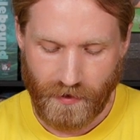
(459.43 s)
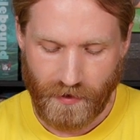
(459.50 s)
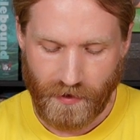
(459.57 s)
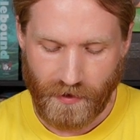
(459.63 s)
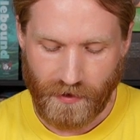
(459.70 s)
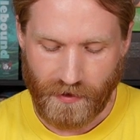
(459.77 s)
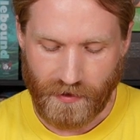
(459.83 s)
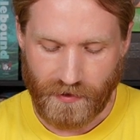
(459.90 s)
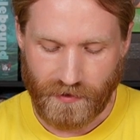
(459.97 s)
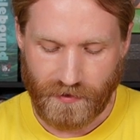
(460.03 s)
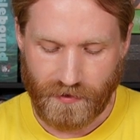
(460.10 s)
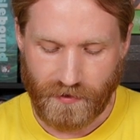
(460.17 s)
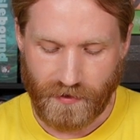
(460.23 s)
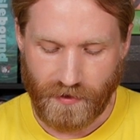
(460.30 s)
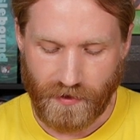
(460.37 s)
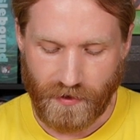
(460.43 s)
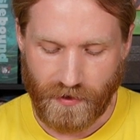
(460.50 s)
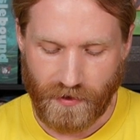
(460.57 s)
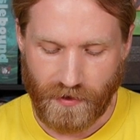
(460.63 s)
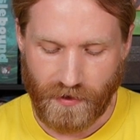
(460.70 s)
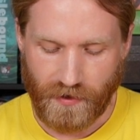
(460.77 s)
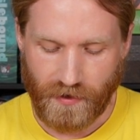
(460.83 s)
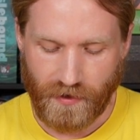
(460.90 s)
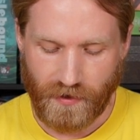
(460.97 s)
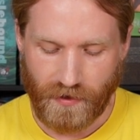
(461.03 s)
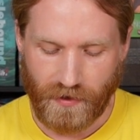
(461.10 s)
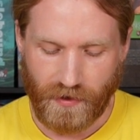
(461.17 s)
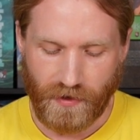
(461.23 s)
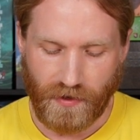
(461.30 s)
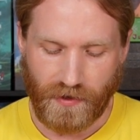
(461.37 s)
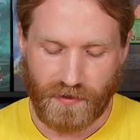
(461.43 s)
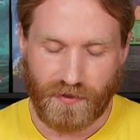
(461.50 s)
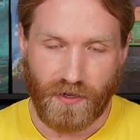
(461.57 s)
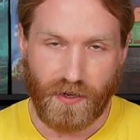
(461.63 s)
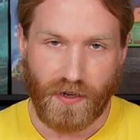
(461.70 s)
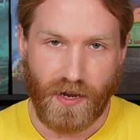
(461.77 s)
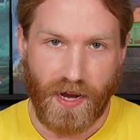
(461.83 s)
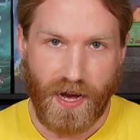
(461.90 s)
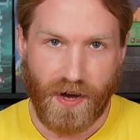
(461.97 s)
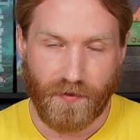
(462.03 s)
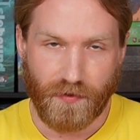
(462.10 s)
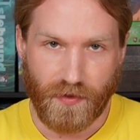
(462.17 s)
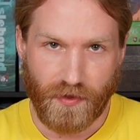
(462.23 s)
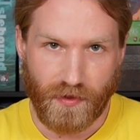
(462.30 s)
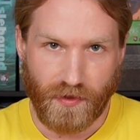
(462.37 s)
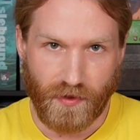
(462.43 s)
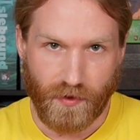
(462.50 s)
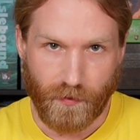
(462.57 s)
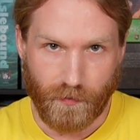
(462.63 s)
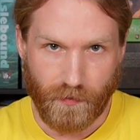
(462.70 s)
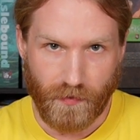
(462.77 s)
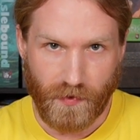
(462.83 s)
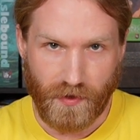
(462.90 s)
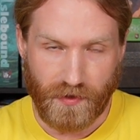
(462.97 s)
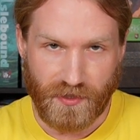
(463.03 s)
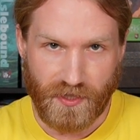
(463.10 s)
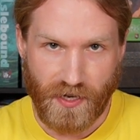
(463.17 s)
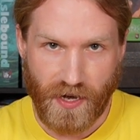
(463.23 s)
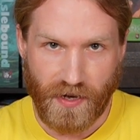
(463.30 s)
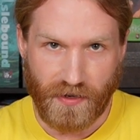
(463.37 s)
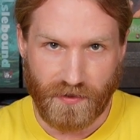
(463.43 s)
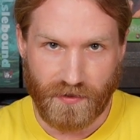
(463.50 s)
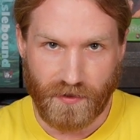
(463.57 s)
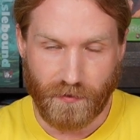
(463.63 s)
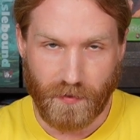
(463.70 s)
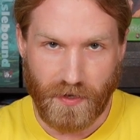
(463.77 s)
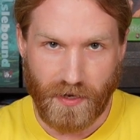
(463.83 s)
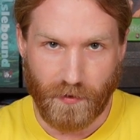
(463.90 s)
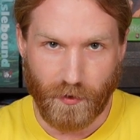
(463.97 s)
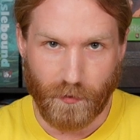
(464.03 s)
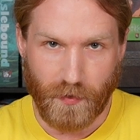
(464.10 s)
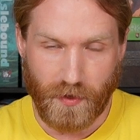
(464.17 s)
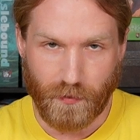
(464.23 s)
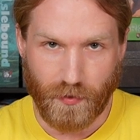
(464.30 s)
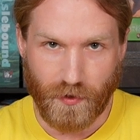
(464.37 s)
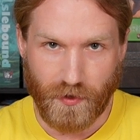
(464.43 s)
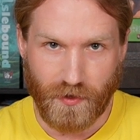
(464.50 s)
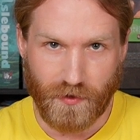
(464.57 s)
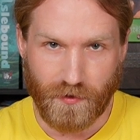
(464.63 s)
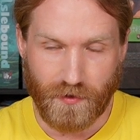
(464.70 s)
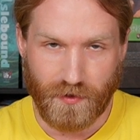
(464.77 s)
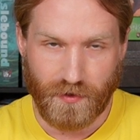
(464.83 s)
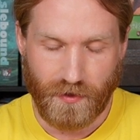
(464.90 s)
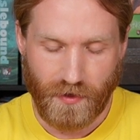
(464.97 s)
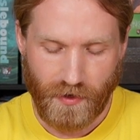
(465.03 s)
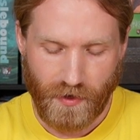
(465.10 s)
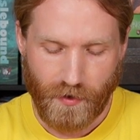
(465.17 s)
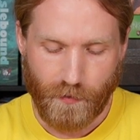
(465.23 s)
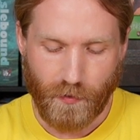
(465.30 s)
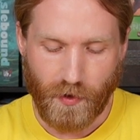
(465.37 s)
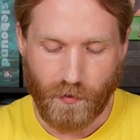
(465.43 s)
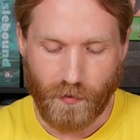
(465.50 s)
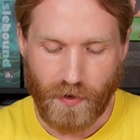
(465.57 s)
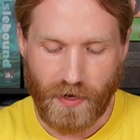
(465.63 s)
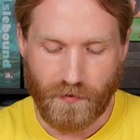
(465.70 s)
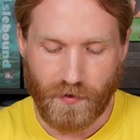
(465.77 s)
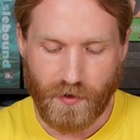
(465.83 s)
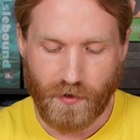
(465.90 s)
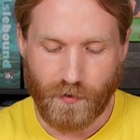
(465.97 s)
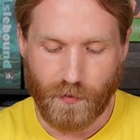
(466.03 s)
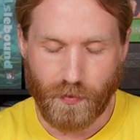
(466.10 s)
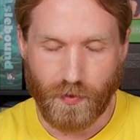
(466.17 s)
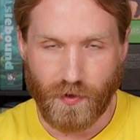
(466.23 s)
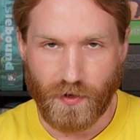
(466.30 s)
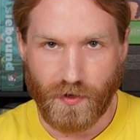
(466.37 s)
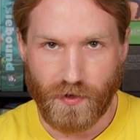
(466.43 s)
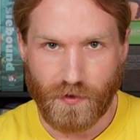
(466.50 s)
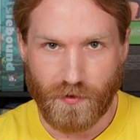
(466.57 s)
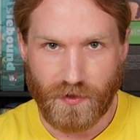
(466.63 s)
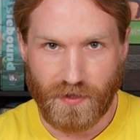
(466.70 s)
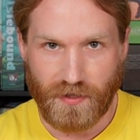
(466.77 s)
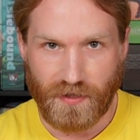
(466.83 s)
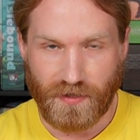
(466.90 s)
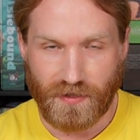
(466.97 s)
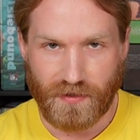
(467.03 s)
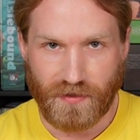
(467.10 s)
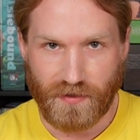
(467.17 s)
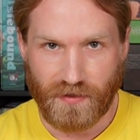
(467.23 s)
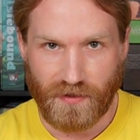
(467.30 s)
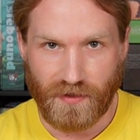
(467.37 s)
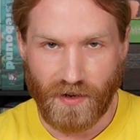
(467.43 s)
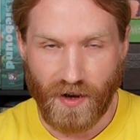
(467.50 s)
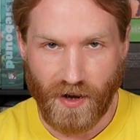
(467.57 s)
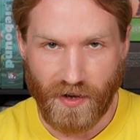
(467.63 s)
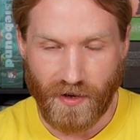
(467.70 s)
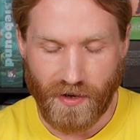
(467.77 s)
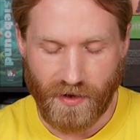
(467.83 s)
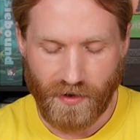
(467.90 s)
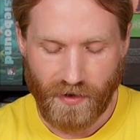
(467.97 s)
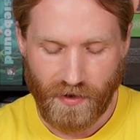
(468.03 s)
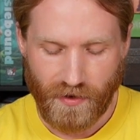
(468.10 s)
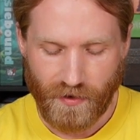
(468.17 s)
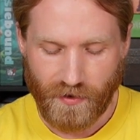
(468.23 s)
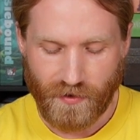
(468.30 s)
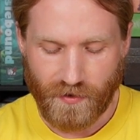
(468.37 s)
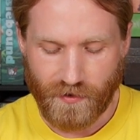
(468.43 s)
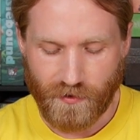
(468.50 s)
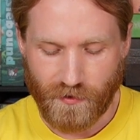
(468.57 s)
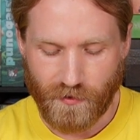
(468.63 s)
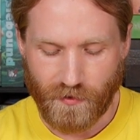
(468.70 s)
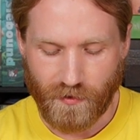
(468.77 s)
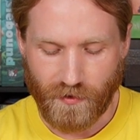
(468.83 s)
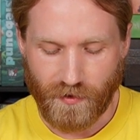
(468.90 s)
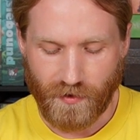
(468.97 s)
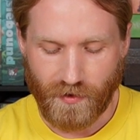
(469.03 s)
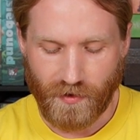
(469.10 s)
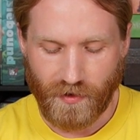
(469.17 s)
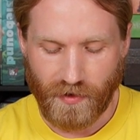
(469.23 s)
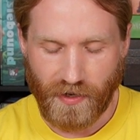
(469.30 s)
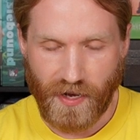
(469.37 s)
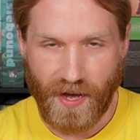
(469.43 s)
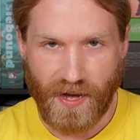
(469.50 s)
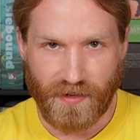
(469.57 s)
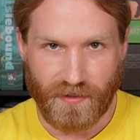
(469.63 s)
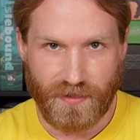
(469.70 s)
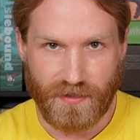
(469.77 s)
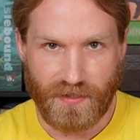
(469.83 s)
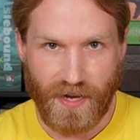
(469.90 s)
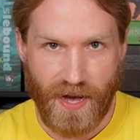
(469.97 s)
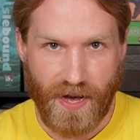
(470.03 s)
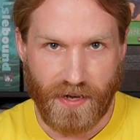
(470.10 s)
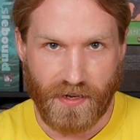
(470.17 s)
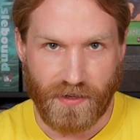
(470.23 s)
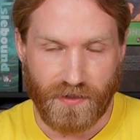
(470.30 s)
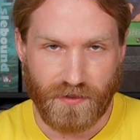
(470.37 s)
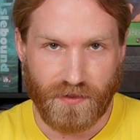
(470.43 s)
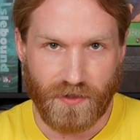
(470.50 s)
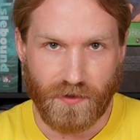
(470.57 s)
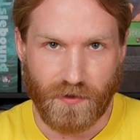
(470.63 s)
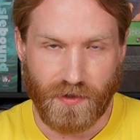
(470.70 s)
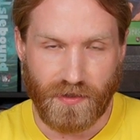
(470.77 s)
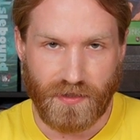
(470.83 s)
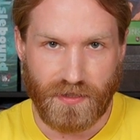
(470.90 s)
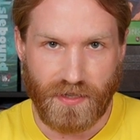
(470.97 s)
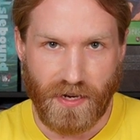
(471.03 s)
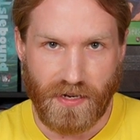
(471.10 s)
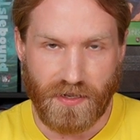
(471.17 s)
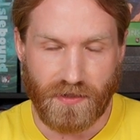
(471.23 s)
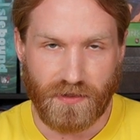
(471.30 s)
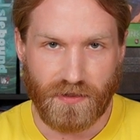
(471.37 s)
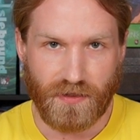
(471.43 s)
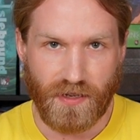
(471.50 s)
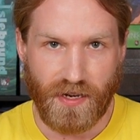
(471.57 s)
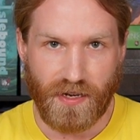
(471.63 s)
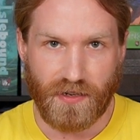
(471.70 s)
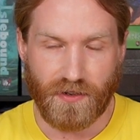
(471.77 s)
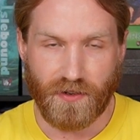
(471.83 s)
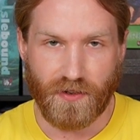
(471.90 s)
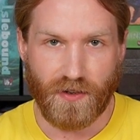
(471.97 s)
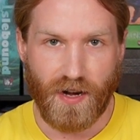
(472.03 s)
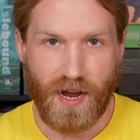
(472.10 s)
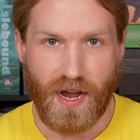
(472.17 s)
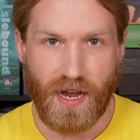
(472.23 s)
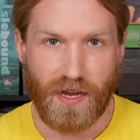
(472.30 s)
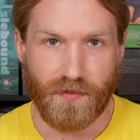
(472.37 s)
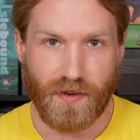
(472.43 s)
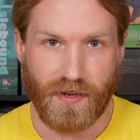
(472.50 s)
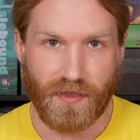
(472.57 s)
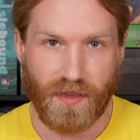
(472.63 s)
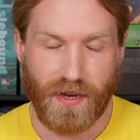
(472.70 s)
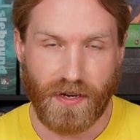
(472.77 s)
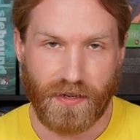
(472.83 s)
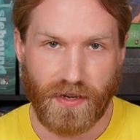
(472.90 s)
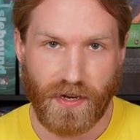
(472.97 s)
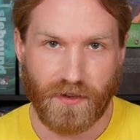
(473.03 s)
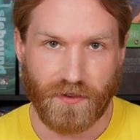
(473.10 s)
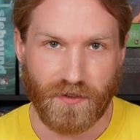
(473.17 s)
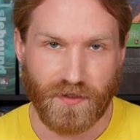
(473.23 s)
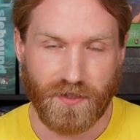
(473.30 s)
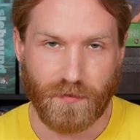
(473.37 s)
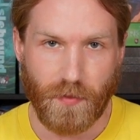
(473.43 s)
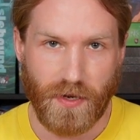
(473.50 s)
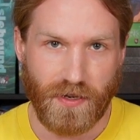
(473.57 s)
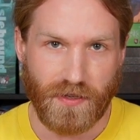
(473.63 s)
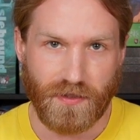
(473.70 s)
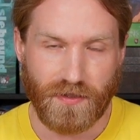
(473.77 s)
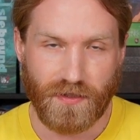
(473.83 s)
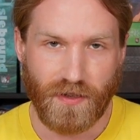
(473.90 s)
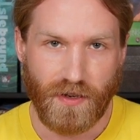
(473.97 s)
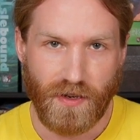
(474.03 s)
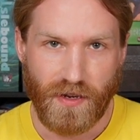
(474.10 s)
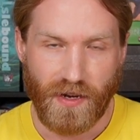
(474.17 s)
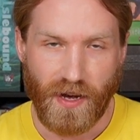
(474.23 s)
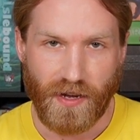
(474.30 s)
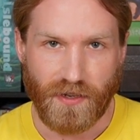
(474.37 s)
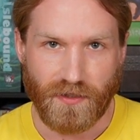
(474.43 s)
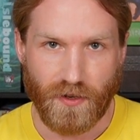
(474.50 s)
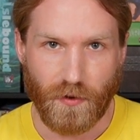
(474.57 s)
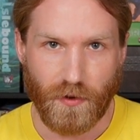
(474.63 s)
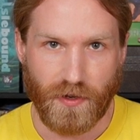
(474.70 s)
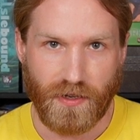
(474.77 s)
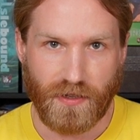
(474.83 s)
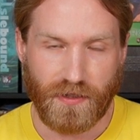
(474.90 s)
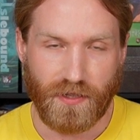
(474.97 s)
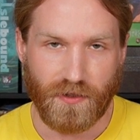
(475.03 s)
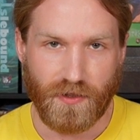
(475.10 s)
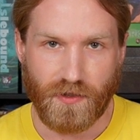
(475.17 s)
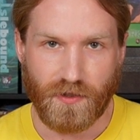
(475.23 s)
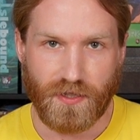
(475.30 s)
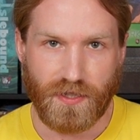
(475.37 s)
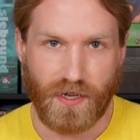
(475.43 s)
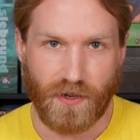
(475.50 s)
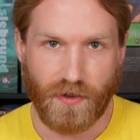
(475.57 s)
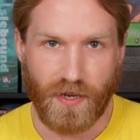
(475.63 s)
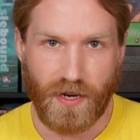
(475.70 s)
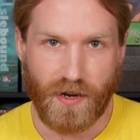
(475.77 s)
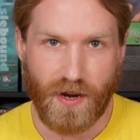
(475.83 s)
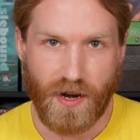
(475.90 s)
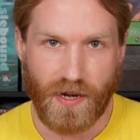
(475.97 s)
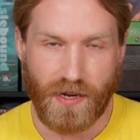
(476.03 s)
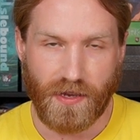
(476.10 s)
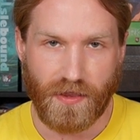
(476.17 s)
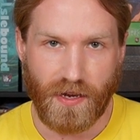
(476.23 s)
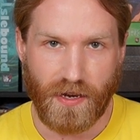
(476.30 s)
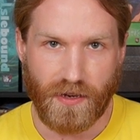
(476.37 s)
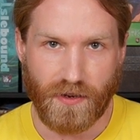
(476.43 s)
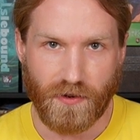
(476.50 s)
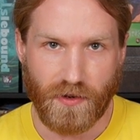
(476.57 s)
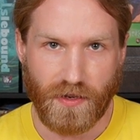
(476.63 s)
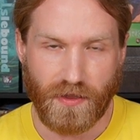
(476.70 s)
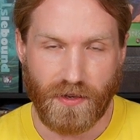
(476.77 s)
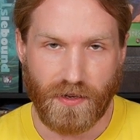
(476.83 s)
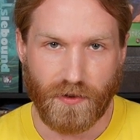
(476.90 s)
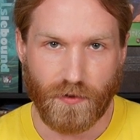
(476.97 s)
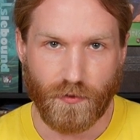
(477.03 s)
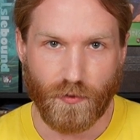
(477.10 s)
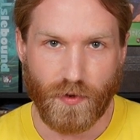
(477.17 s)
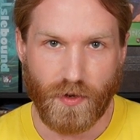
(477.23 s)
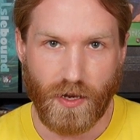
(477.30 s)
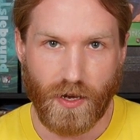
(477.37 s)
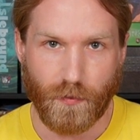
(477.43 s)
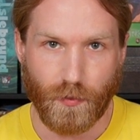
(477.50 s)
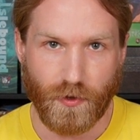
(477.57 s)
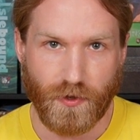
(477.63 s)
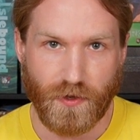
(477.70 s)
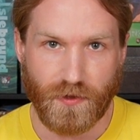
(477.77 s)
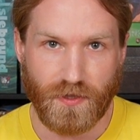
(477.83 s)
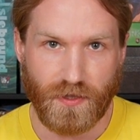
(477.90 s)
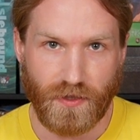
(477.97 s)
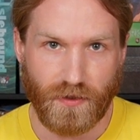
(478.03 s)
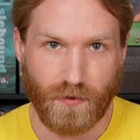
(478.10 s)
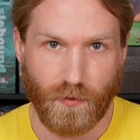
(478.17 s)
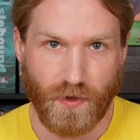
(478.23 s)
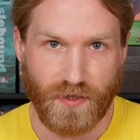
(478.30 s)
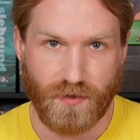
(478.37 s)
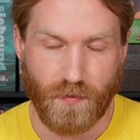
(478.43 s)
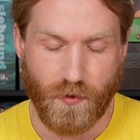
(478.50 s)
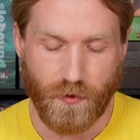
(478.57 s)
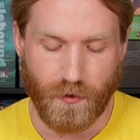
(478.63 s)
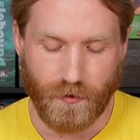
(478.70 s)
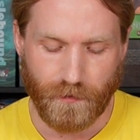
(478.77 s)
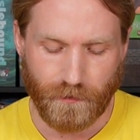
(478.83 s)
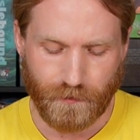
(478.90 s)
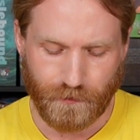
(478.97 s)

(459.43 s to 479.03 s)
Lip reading: is going to have the chance to be able to be produced. But whenever you produce the honey, you can't stack it, so it stays in your hive in that nectar space. And it's only until you sell that honey that you can then produce it once more.